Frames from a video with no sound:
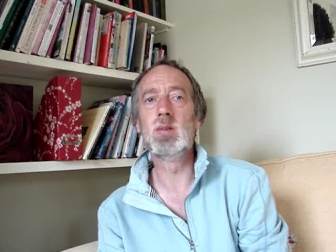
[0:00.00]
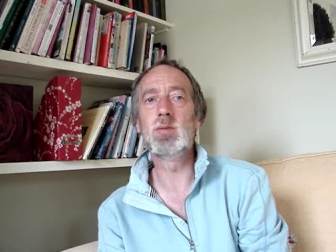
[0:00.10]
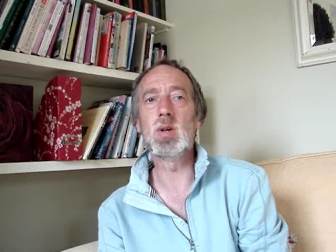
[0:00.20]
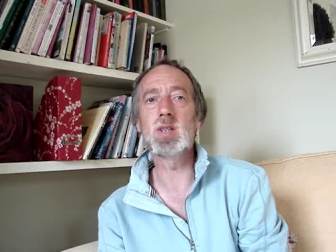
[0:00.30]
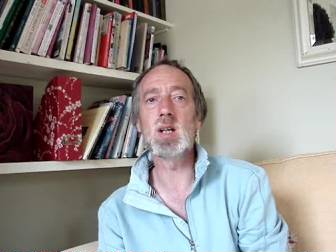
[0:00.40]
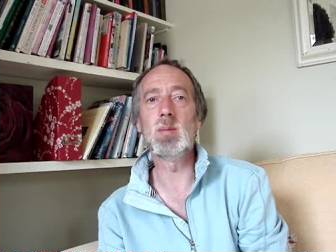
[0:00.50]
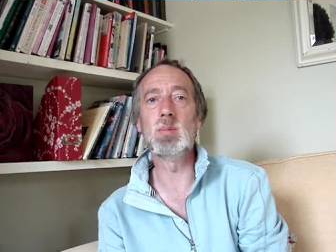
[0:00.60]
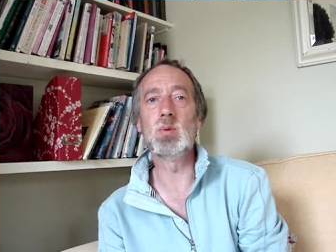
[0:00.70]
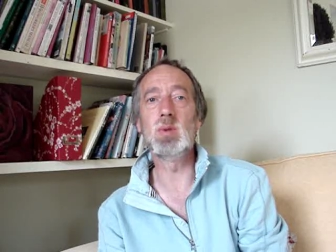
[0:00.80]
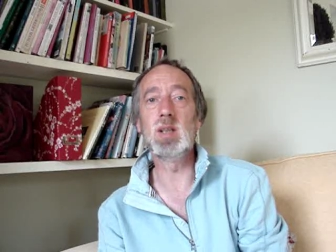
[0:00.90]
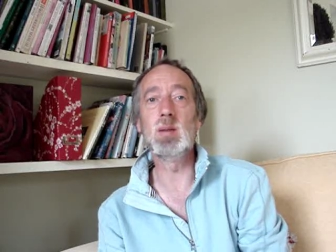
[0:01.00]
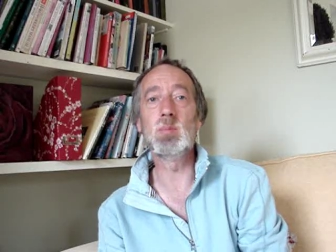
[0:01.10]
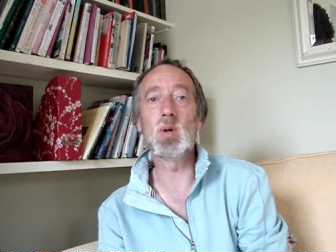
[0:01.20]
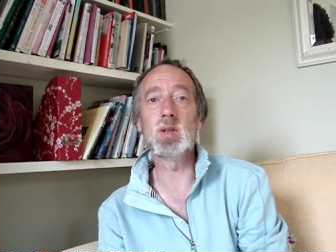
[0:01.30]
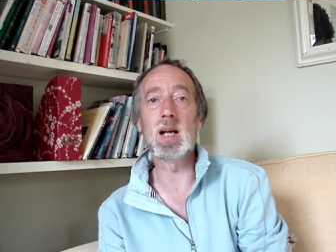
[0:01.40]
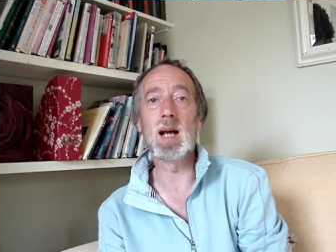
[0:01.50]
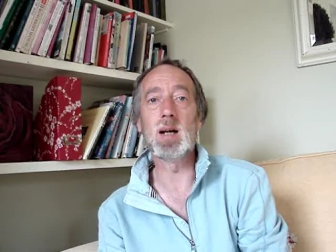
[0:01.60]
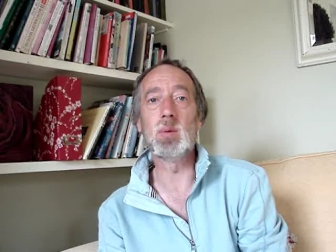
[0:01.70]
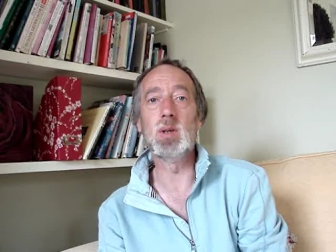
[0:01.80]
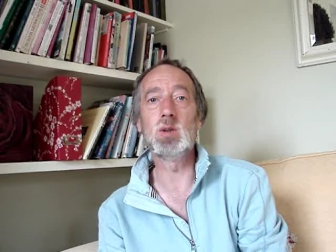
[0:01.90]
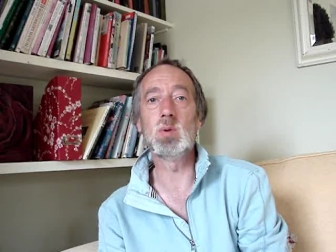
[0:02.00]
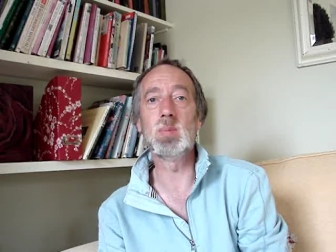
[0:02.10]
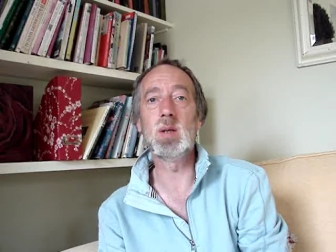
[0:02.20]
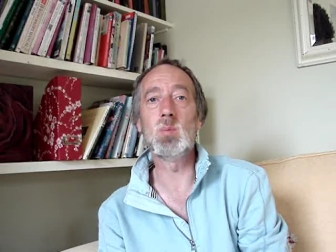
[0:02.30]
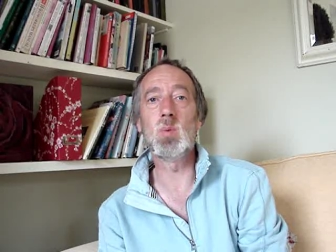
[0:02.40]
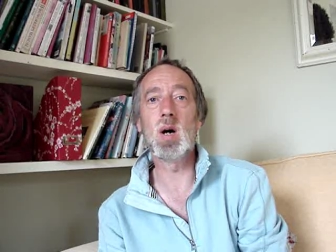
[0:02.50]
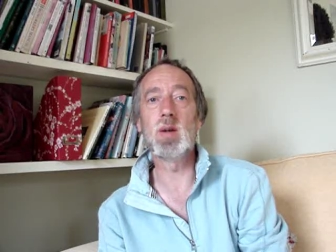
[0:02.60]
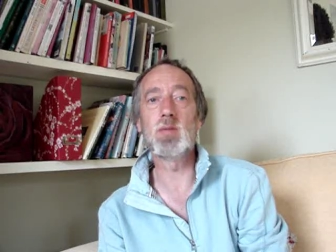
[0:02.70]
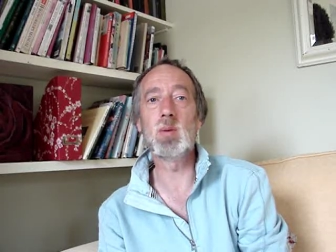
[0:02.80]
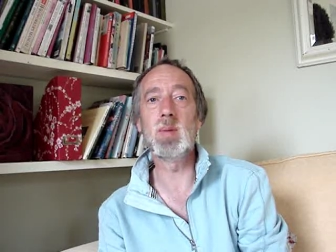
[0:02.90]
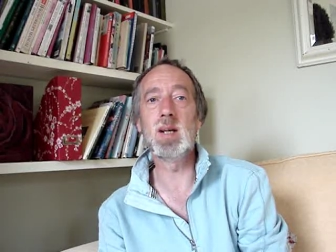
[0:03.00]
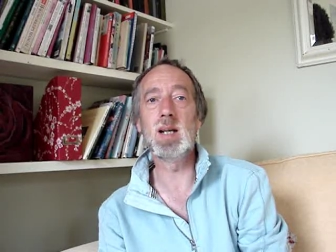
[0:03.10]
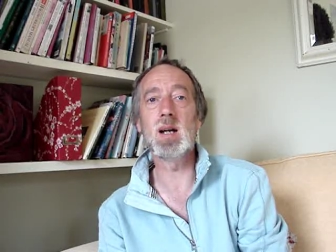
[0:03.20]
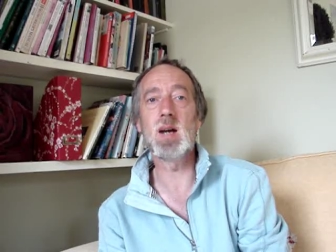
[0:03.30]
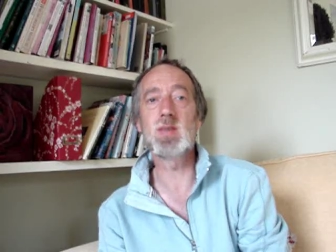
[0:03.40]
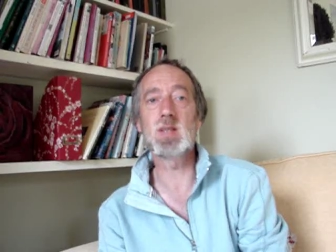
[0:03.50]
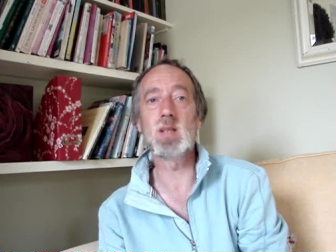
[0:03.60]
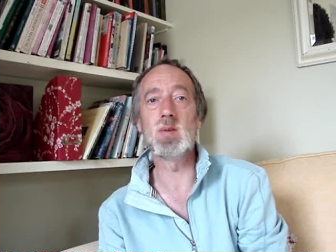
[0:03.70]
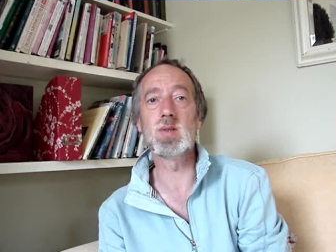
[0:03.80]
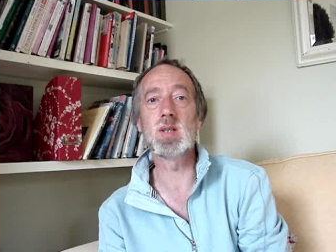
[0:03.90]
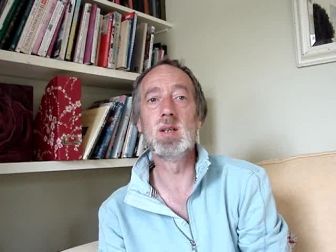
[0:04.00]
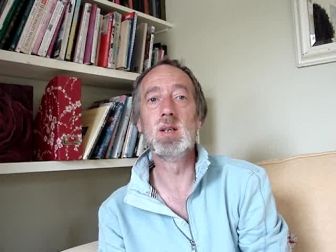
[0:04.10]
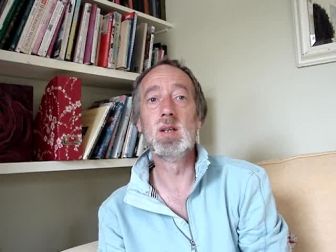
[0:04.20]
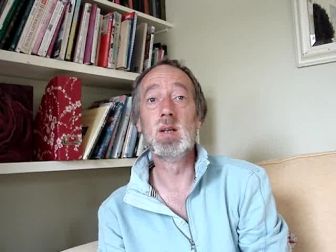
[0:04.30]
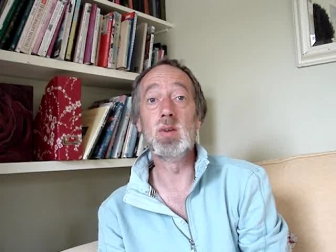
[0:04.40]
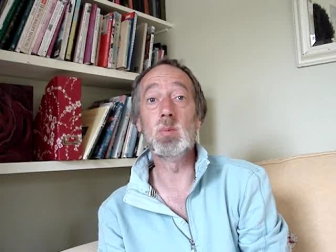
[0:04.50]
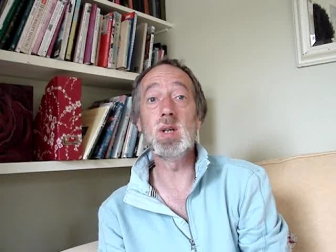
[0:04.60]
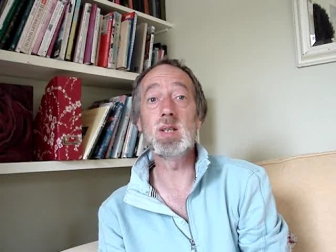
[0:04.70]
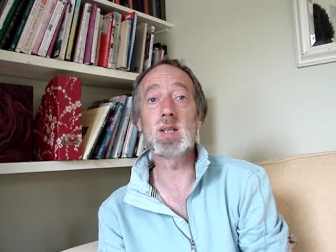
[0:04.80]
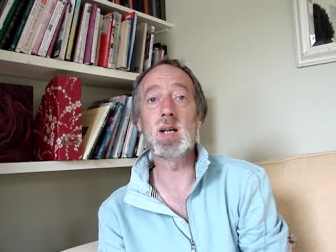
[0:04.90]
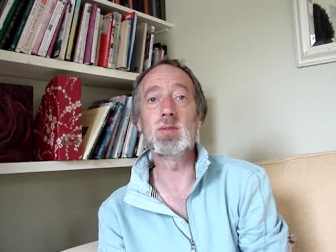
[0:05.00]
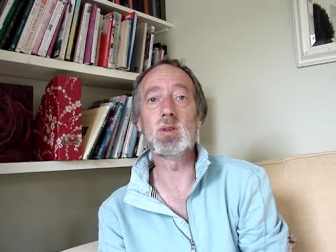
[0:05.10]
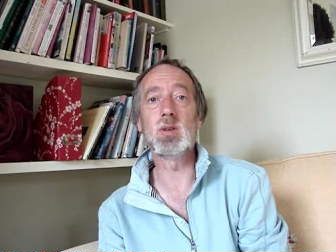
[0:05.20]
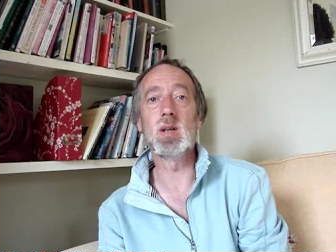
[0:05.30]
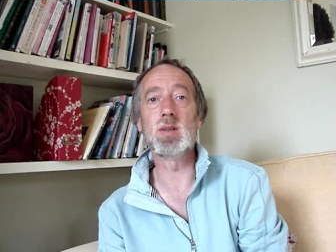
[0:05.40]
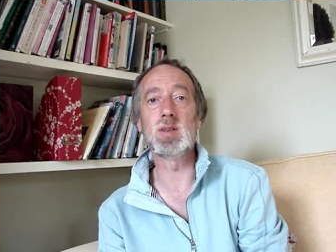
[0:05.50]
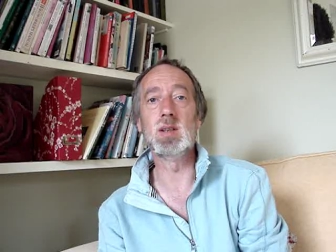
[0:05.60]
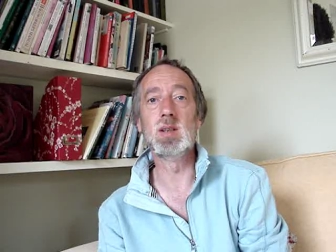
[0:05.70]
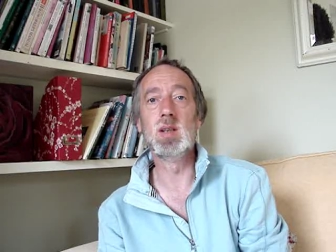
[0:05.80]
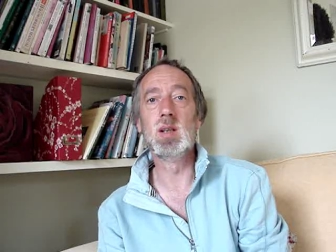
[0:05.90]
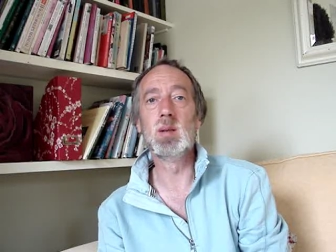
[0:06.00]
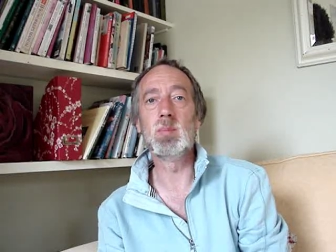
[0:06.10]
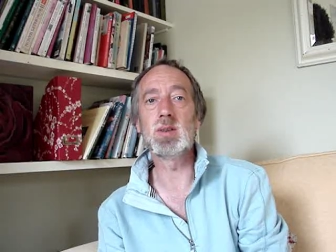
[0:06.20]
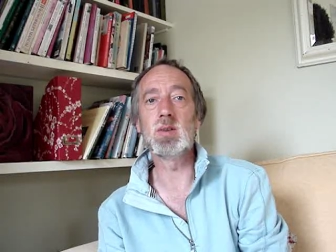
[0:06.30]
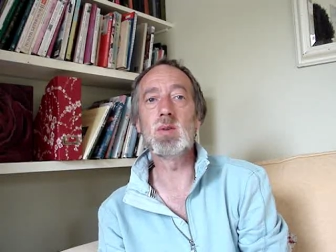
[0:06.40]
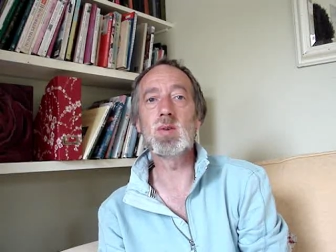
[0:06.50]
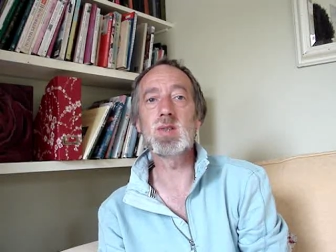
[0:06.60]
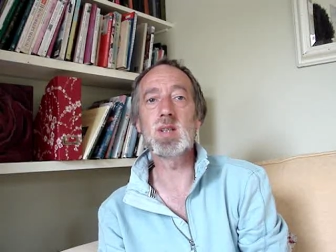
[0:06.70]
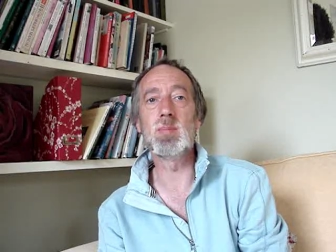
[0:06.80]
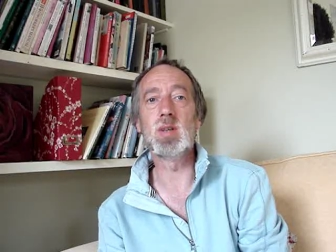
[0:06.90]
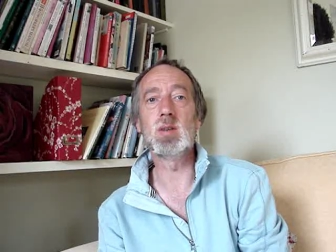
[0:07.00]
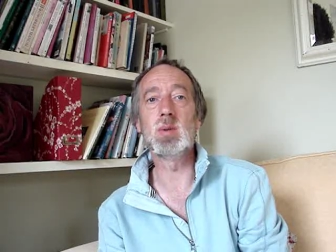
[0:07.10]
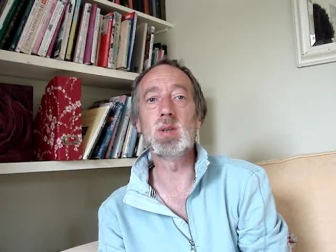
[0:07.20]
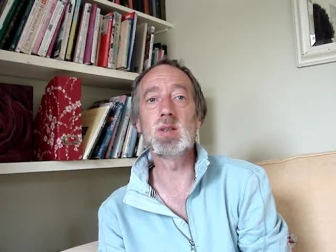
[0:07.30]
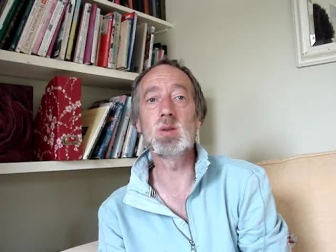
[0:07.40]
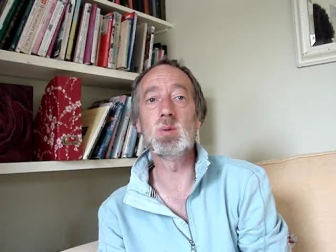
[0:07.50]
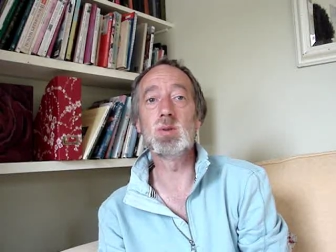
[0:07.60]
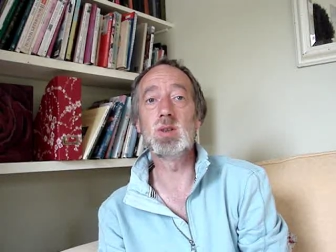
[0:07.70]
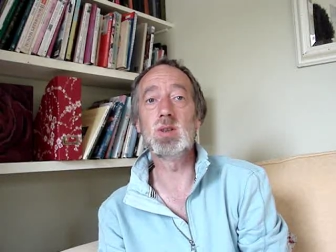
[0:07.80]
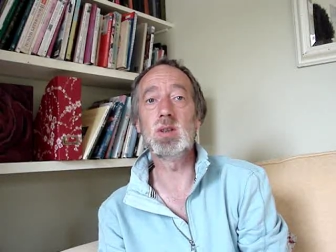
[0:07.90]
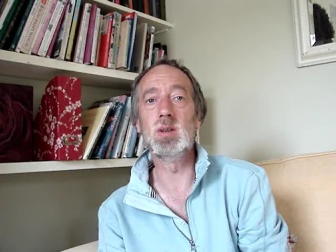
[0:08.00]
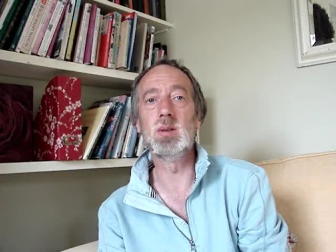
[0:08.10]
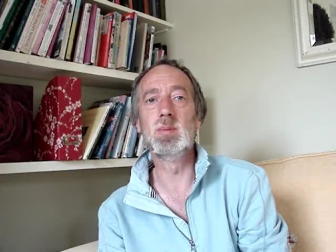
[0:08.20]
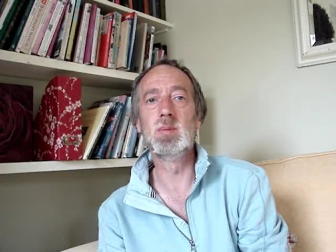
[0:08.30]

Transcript: For example, reading body language would be one of the many life skills that we take for granted but are not something that we are taught to do.